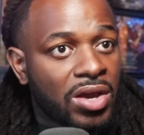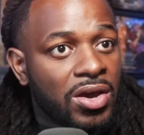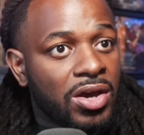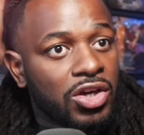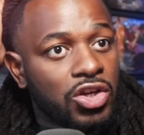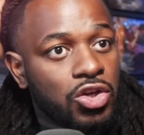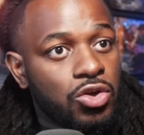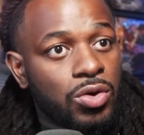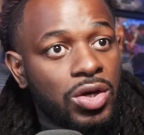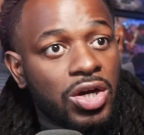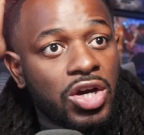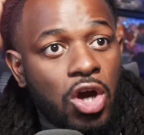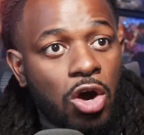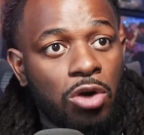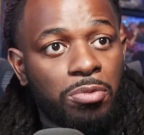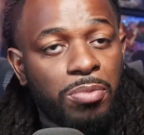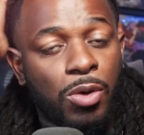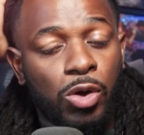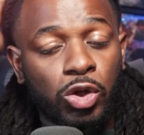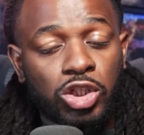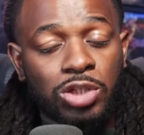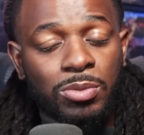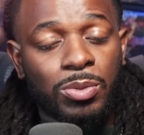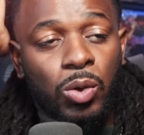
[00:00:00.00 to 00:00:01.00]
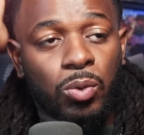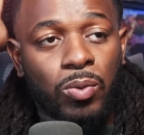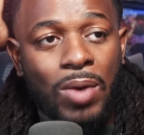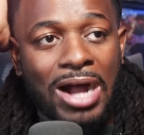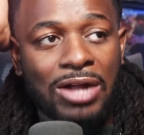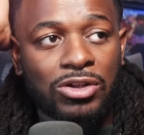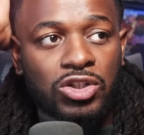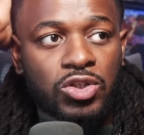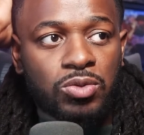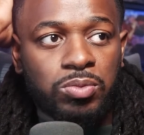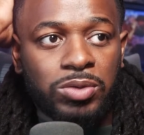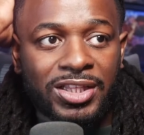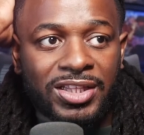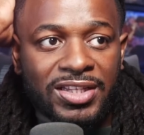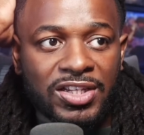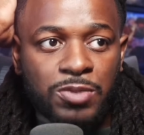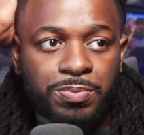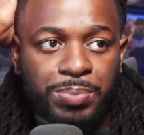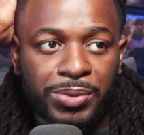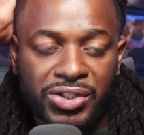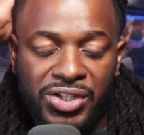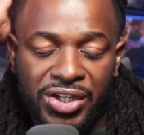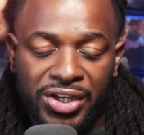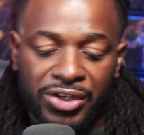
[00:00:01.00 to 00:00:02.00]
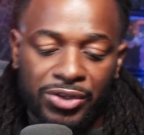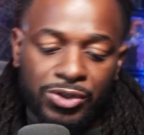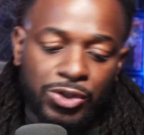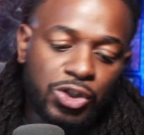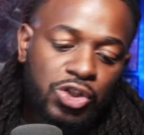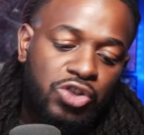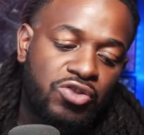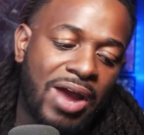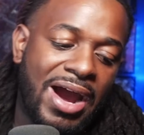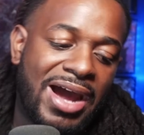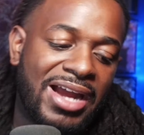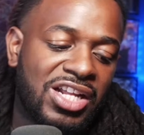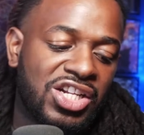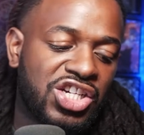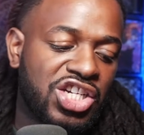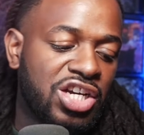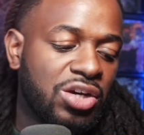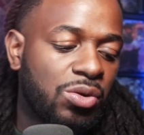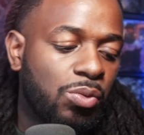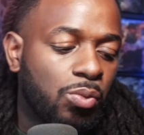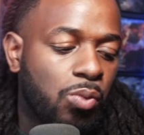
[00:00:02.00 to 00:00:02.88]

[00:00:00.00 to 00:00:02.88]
You can go multiple routes with this particular strategy.